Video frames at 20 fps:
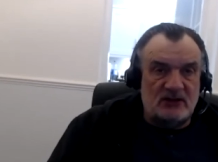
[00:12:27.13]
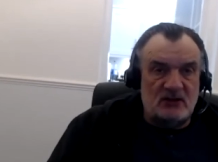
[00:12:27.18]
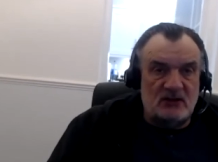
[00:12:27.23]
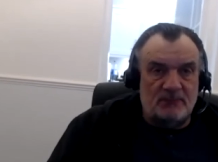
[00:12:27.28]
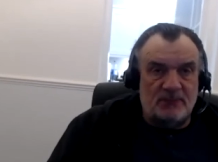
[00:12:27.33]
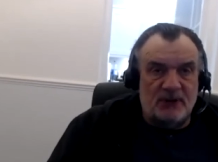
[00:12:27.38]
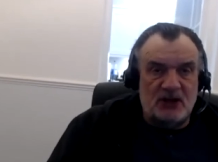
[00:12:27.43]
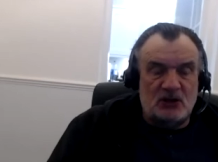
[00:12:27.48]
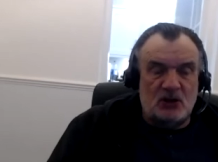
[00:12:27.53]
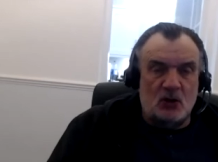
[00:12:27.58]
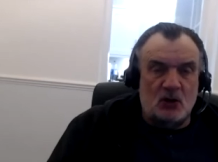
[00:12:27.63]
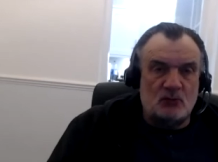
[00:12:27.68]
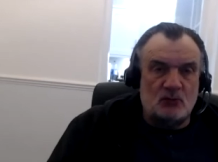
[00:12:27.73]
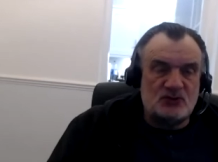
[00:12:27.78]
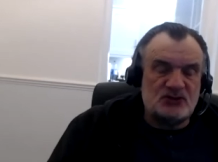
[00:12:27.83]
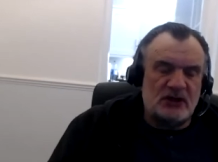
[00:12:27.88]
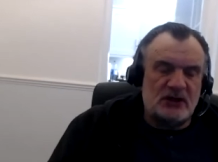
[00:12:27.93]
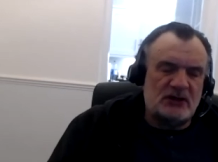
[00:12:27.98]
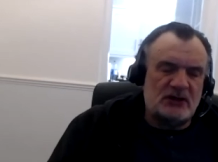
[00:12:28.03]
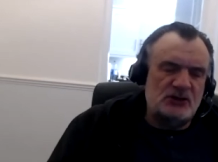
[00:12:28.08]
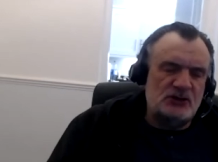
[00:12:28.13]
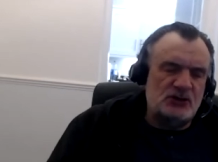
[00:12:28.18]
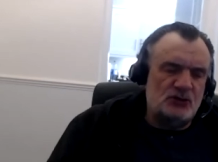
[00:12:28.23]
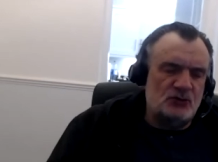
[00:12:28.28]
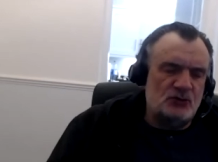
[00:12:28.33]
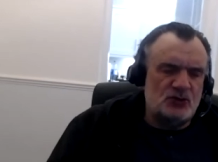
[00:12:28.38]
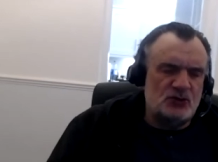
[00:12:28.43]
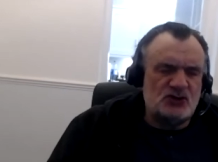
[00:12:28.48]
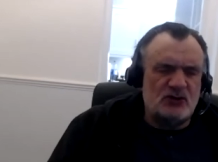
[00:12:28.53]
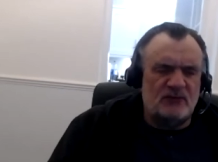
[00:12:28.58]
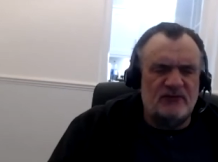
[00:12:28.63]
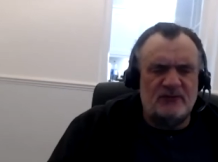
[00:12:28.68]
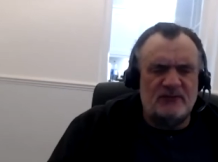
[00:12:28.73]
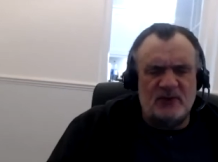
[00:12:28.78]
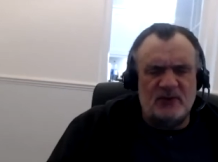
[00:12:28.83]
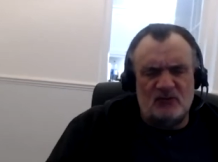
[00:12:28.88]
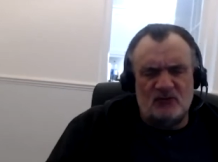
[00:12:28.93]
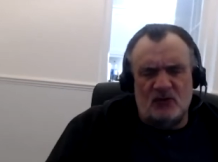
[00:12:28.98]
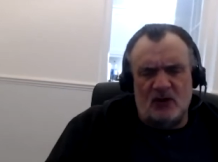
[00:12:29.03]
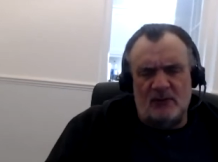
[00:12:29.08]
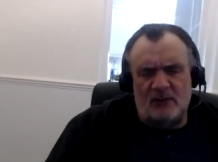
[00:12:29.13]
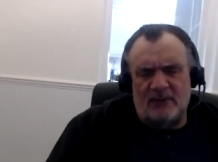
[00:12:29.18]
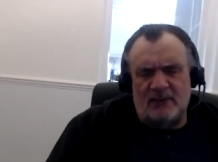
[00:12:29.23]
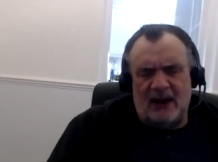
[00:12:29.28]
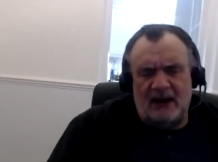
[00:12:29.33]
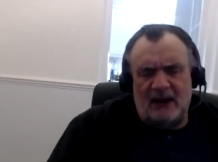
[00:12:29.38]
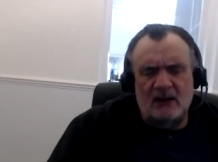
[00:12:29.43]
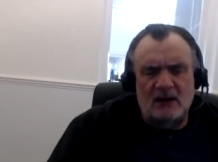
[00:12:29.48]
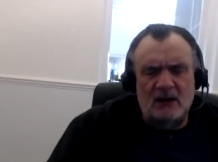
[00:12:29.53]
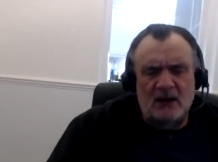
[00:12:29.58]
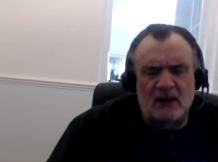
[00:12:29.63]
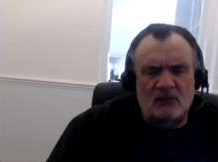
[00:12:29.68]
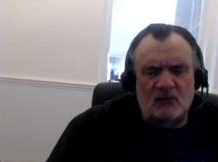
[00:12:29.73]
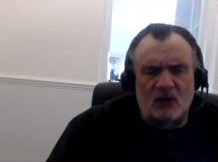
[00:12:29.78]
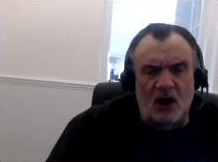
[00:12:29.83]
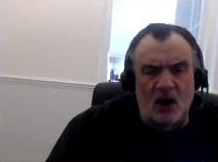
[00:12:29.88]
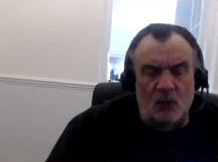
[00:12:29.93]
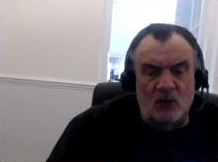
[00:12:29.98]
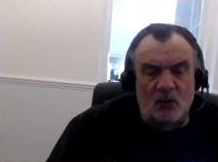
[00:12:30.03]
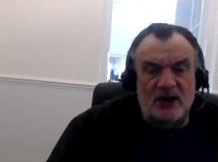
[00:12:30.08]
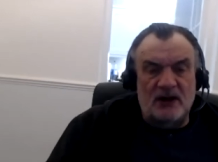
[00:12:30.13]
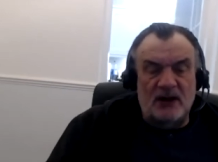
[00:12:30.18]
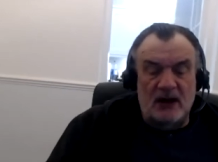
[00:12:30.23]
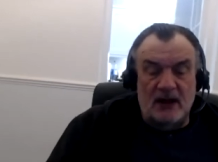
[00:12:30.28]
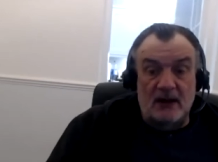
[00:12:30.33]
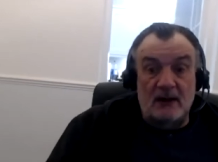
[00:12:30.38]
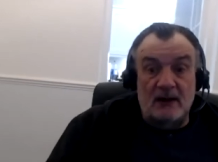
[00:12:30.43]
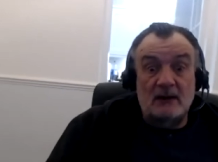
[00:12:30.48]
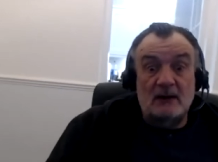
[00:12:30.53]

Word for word: The Peacock will say, "Can you do a job for me at right back?" Well, I went there,